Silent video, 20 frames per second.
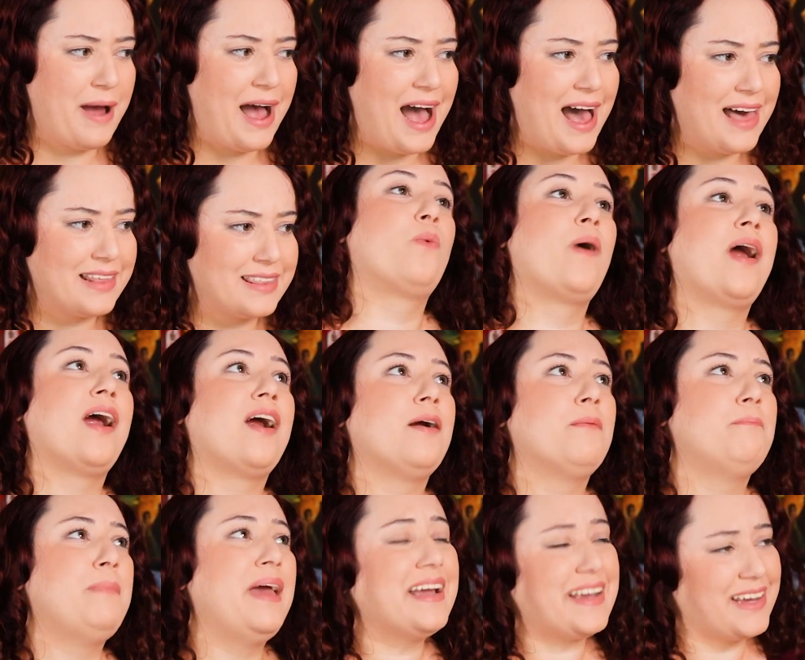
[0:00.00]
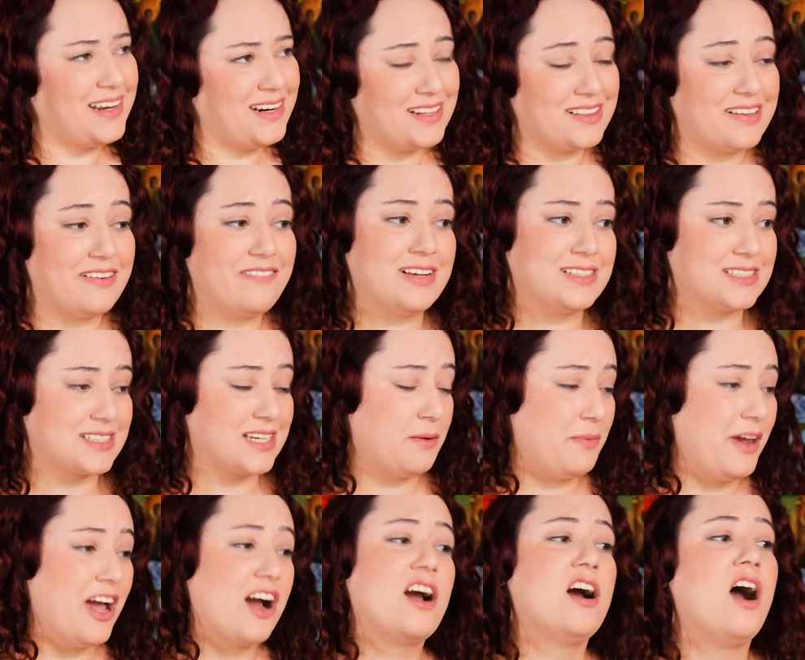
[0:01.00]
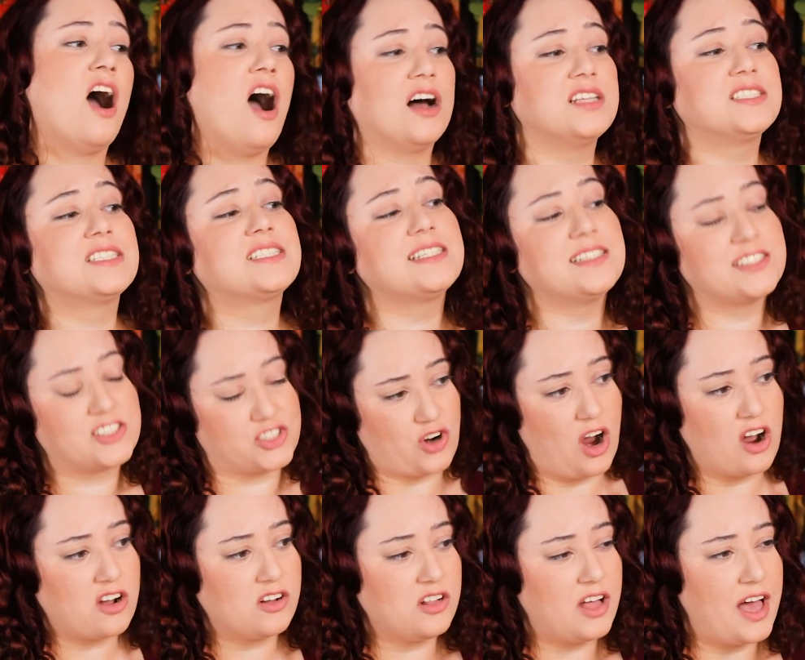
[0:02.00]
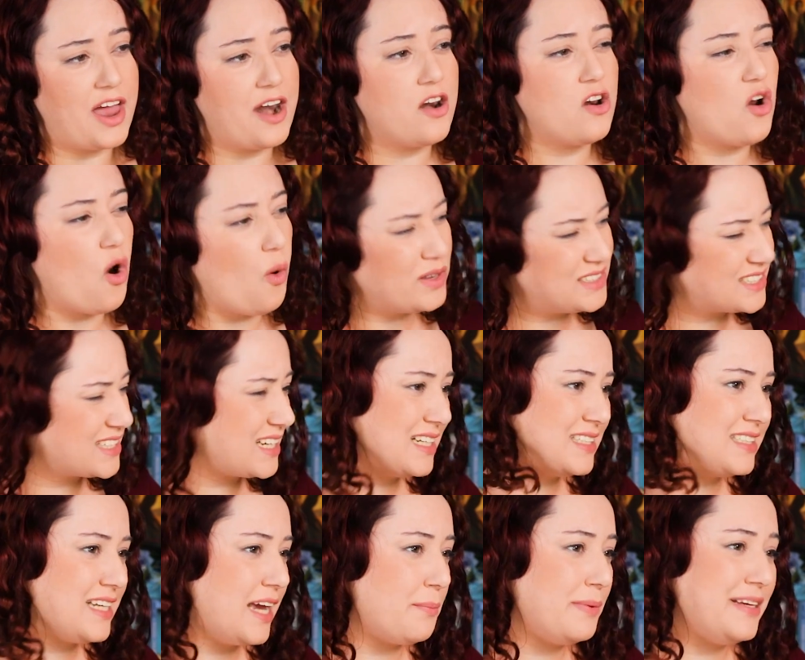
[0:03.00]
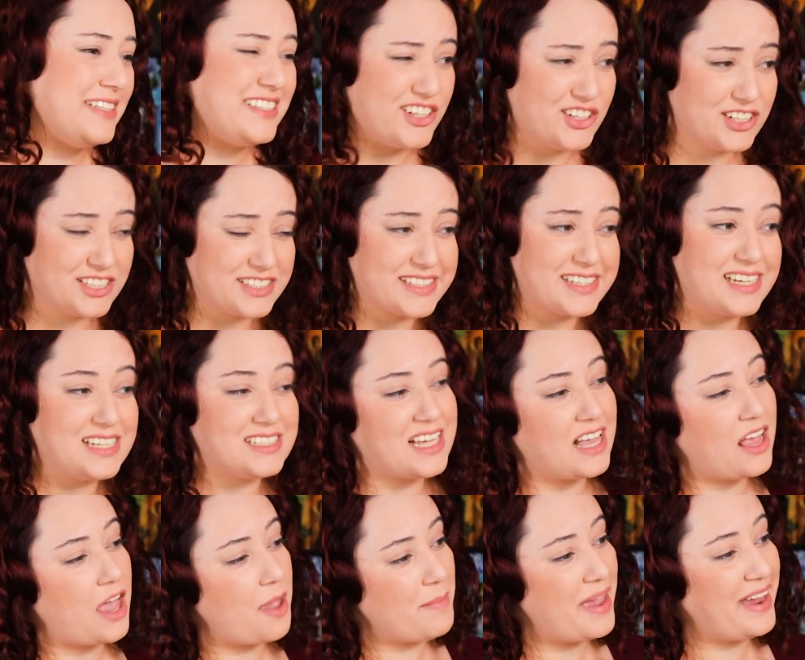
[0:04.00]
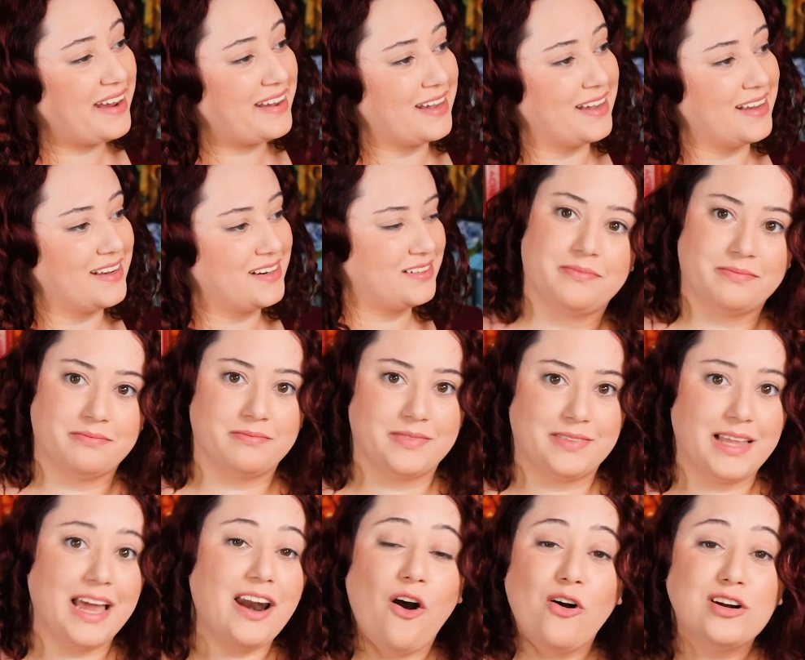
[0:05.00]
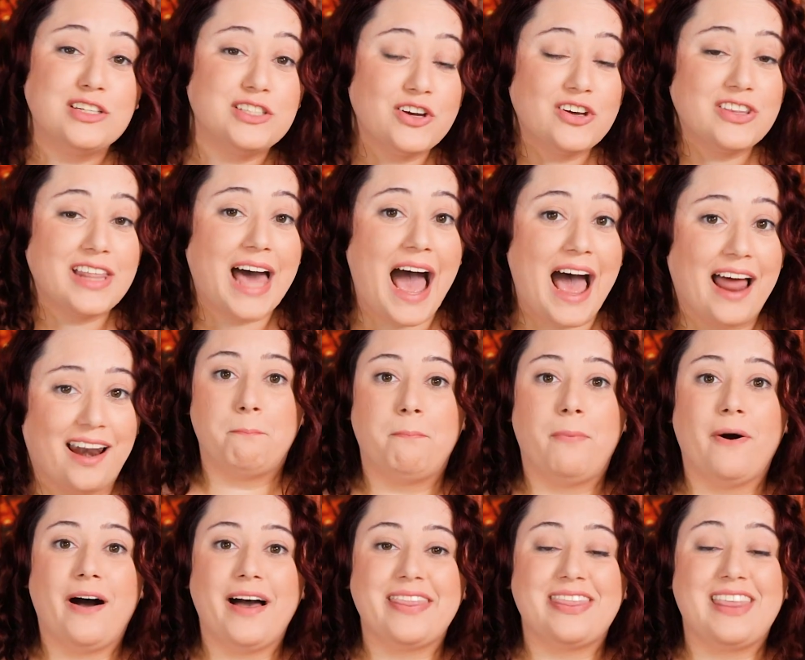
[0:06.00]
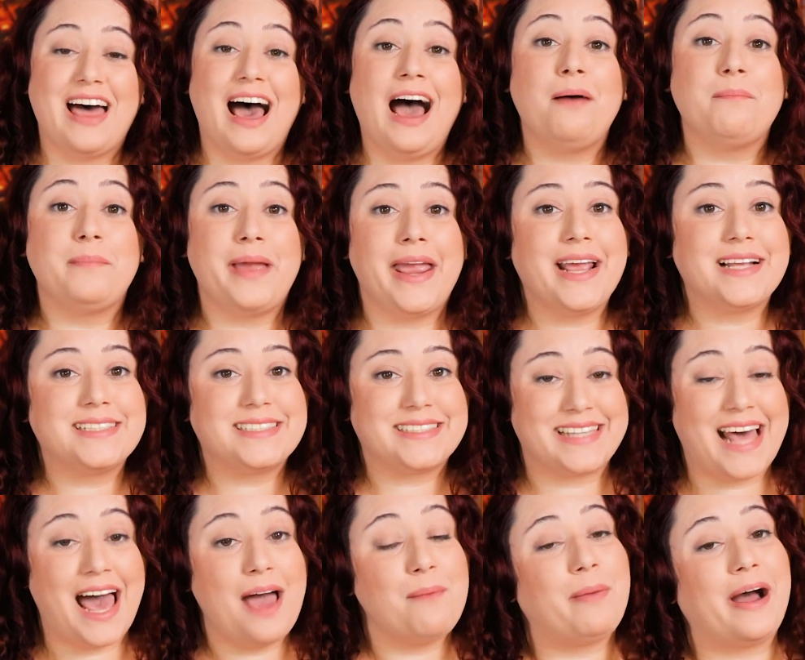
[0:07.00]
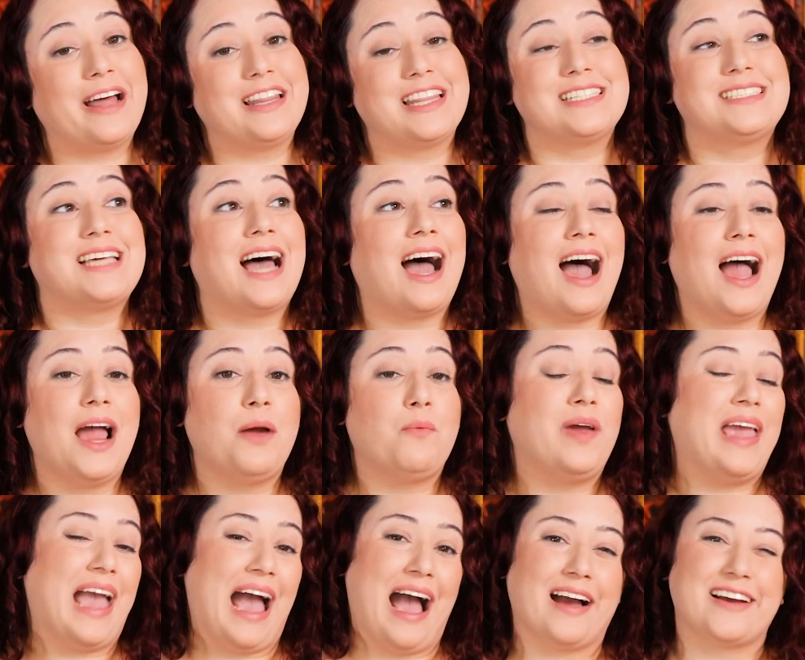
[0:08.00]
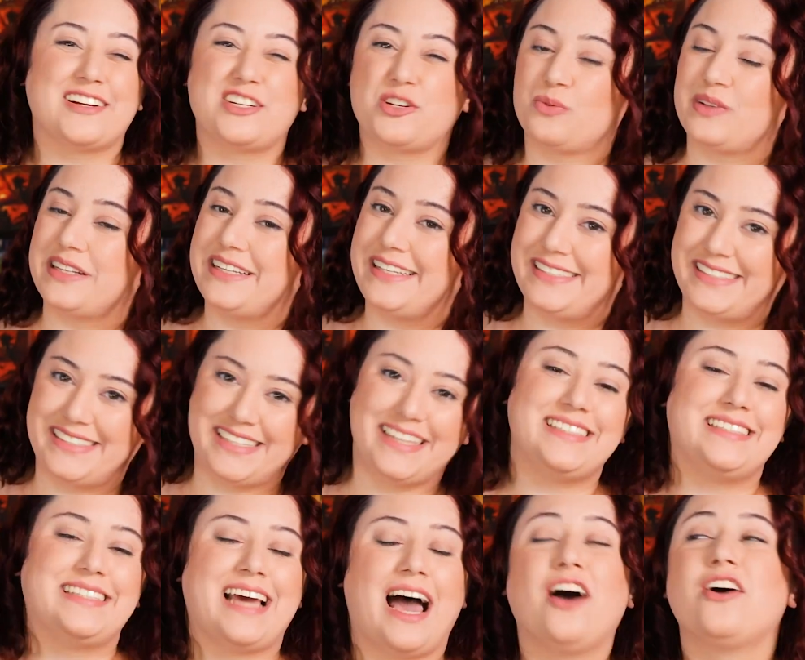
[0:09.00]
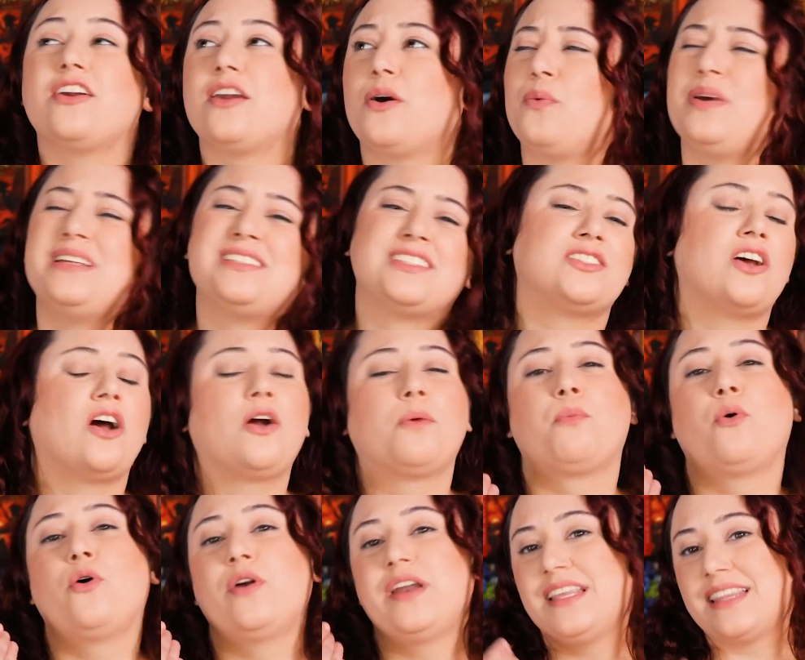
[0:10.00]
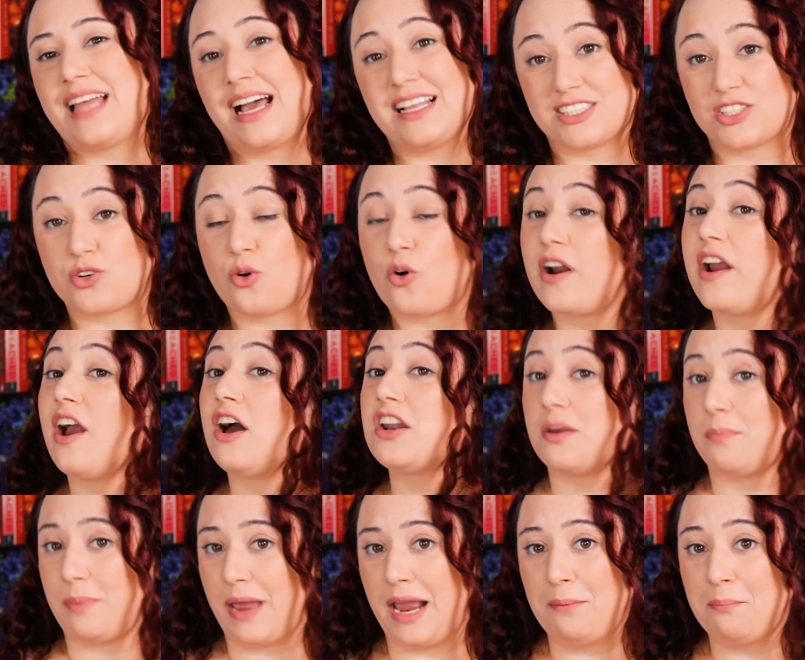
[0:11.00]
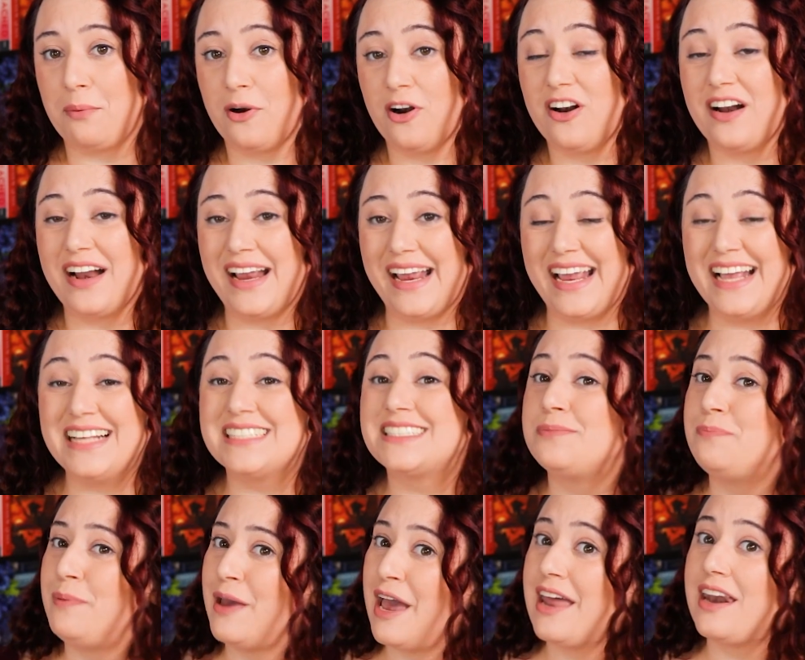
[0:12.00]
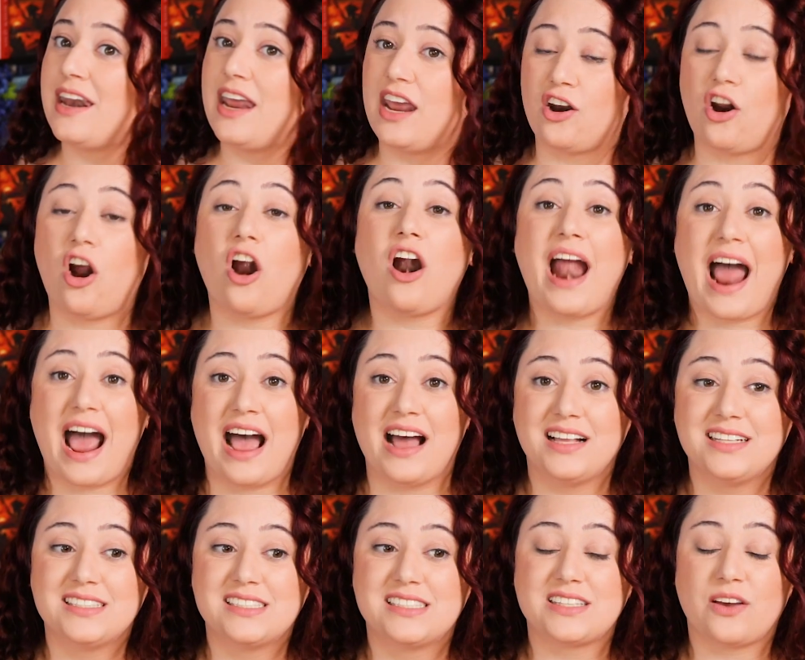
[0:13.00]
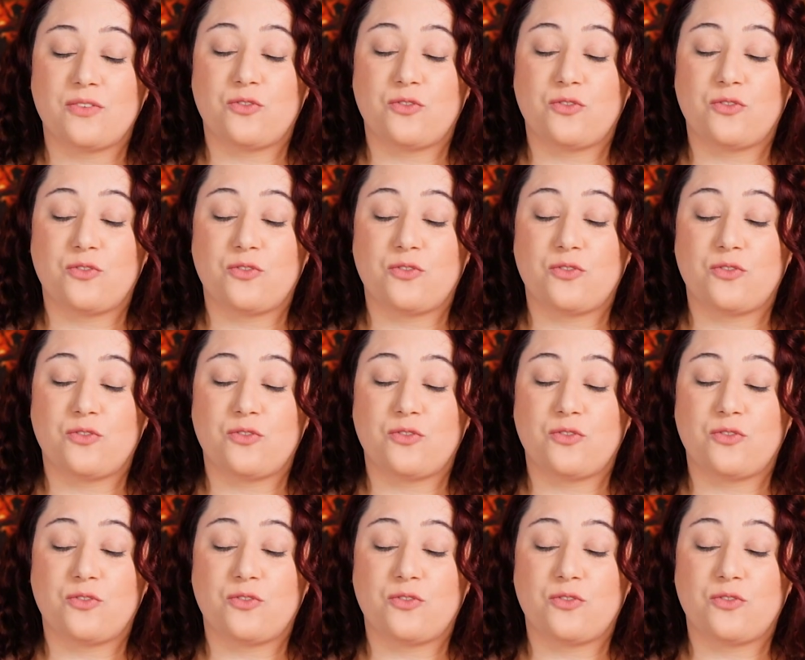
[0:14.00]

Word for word: path where making a living is gonna be a constant struggle and no one's gonna take me seriously until I make it. They don't do that. But that means that by the time we actually sit down and we start putting that story onto paper, it's been in our heads